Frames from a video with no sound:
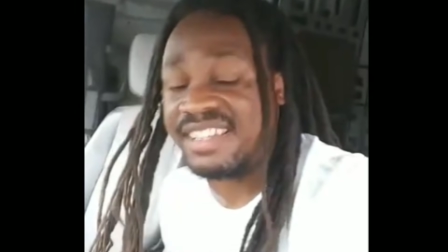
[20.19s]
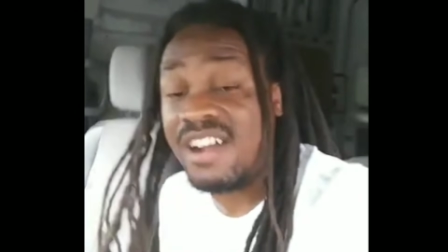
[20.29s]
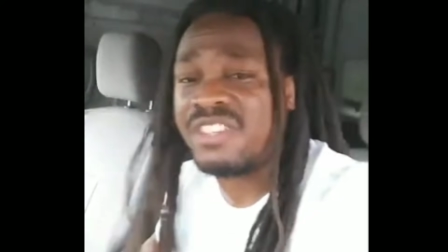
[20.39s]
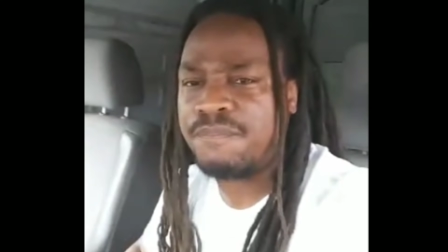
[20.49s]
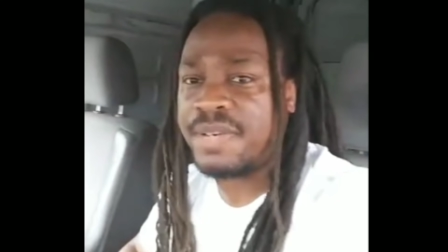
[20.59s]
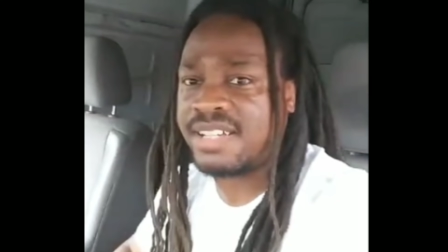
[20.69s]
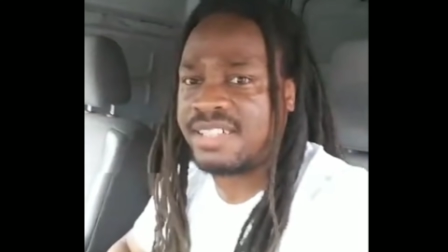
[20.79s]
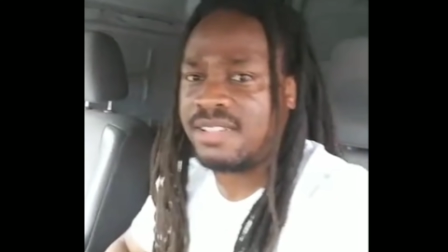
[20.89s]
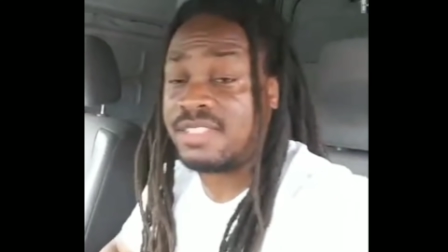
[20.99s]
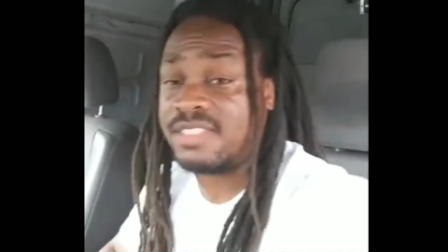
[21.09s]
Are you
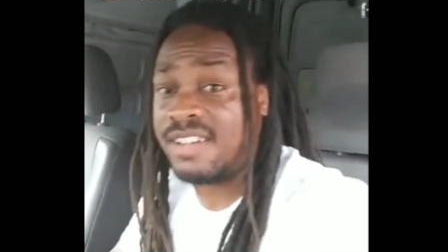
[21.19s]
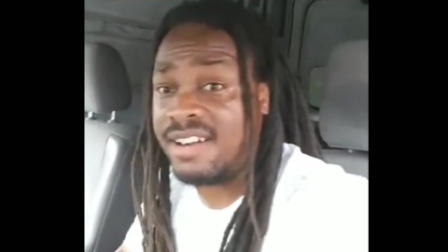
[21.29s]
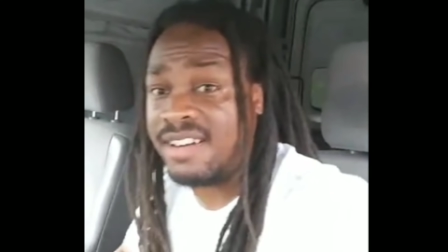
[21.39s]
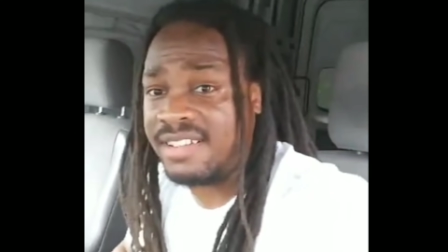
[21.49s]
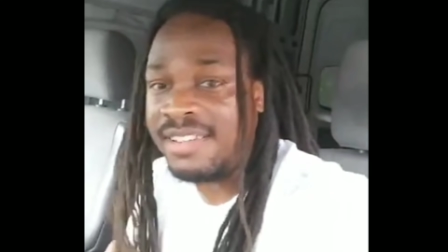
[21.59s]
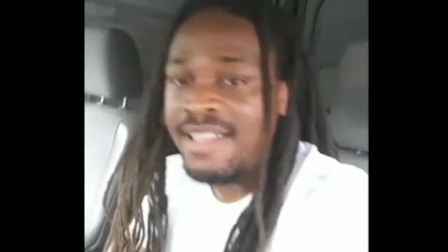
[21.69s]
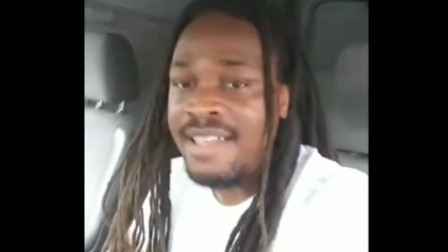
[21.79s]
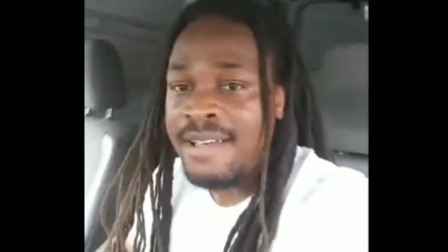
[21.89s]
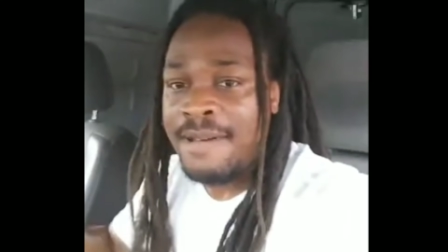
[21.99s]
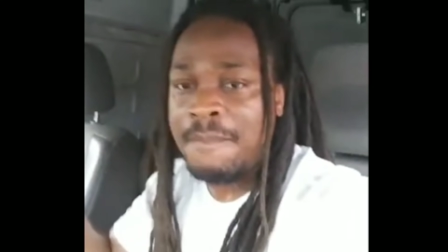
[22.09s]
fucking retarded?
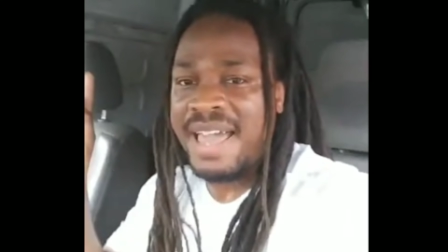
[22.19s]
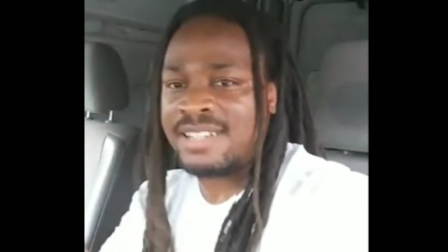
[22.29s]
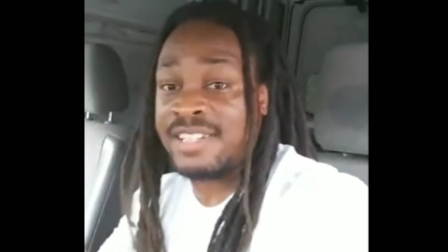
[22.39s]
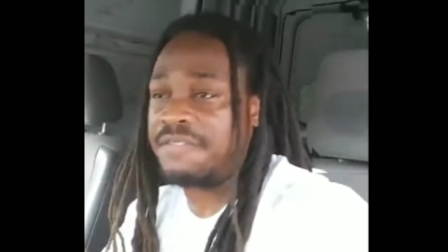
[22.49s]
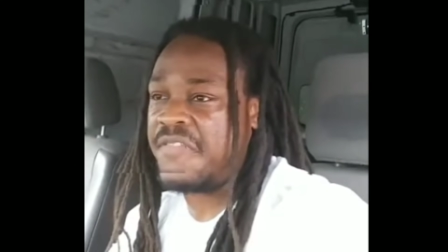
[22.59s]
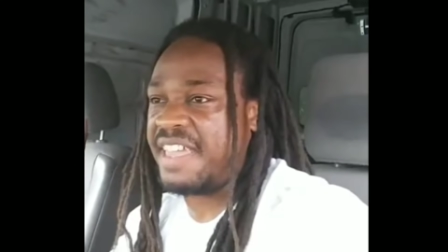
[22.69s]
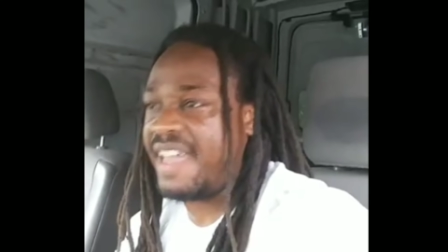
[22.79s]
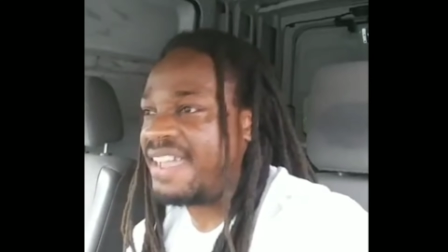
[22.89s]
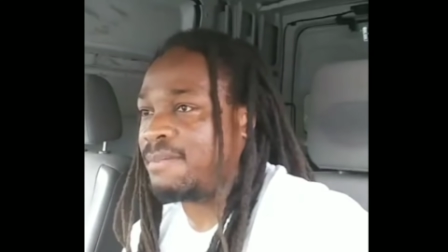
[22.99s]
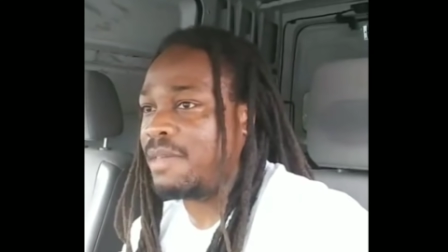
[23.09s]
Imagine if
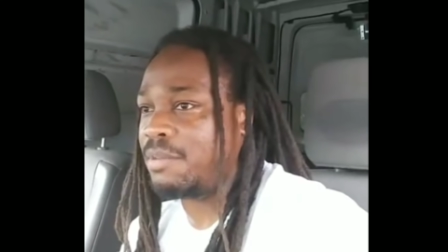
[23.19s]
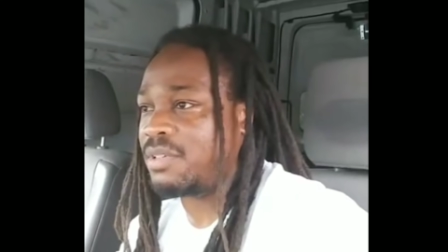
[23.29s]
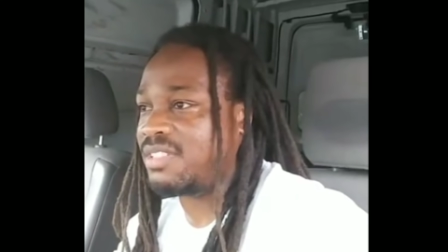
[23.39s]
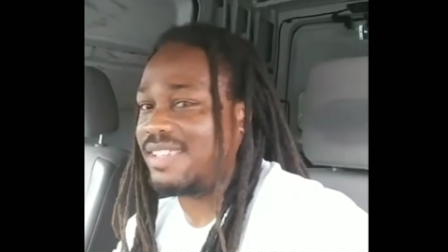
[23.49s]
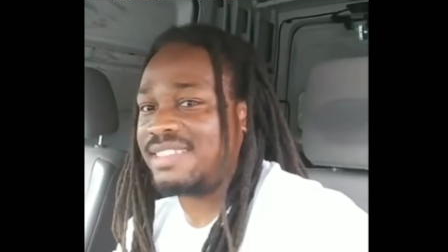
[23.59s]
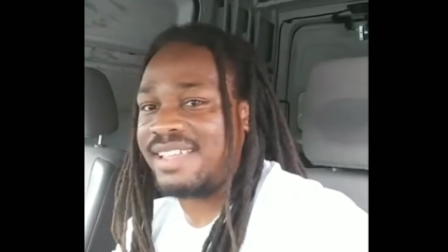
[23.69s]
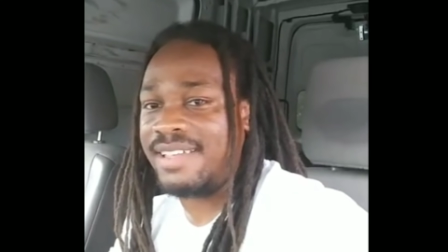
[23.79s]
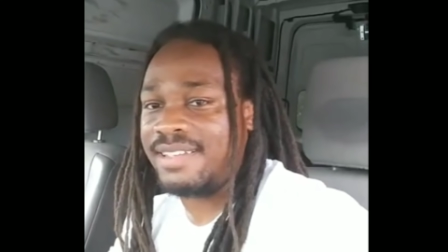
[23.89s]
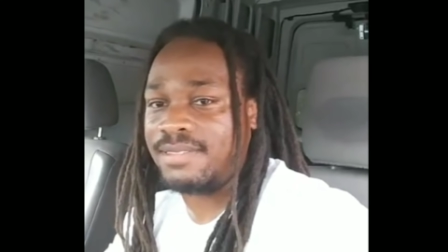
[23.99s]
gang members did that.